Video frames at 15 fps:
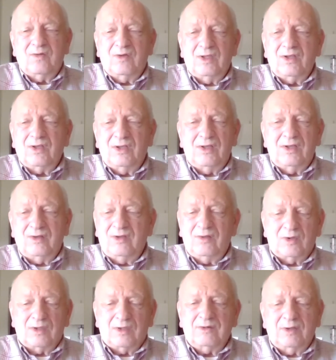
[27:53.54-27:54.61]
you
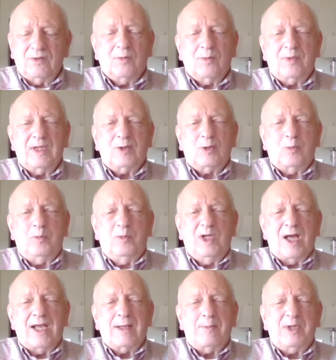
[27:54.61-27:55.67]
were
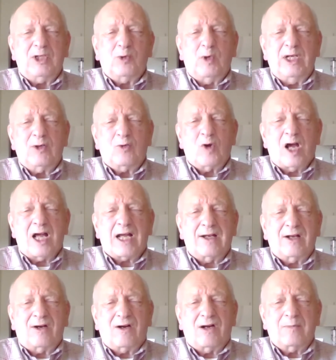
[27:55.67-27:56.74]
kind of between a rock and a
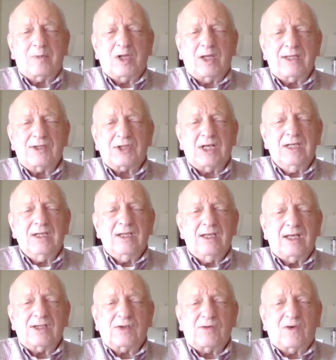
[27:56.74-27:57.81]
hard place
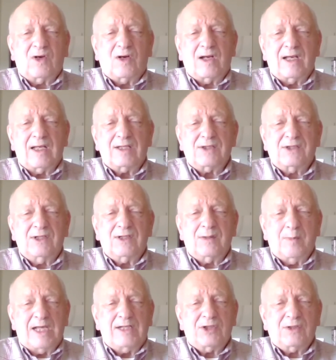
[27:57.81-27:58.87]
as far as the
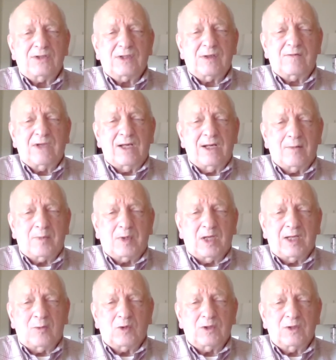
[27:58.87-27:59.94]
dimensions of the
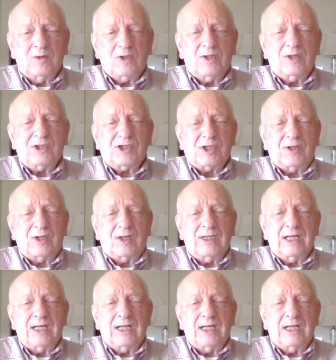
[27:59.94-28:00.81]
airplane were concerned.